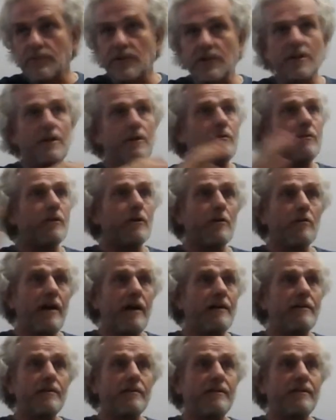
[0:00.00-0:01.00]
look
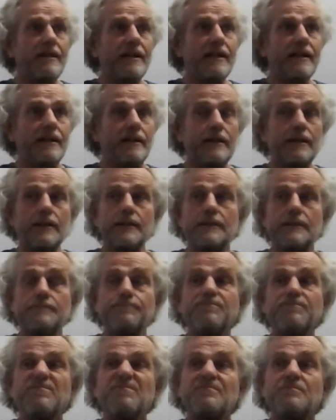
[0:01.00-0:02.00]
around and think.
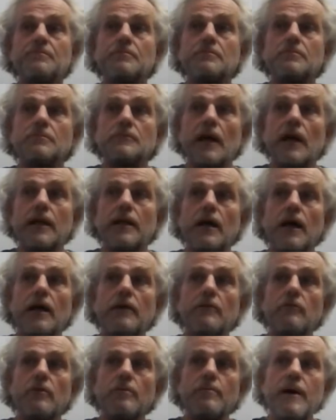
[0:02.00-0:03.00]

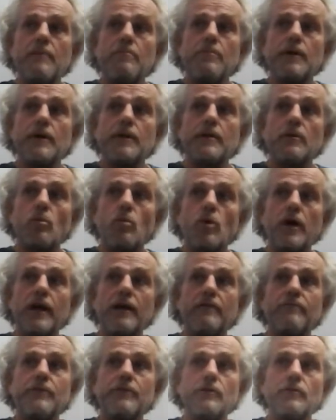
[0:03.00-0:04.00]
And remember that
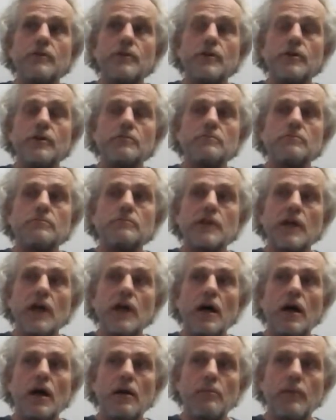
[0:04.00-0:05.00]
whatever you do,
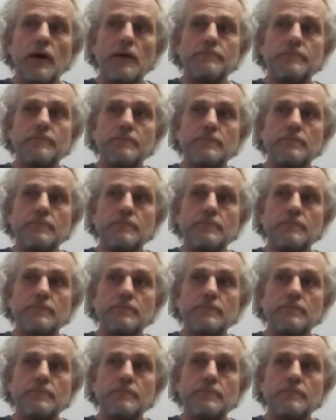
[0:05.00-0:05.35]
karma.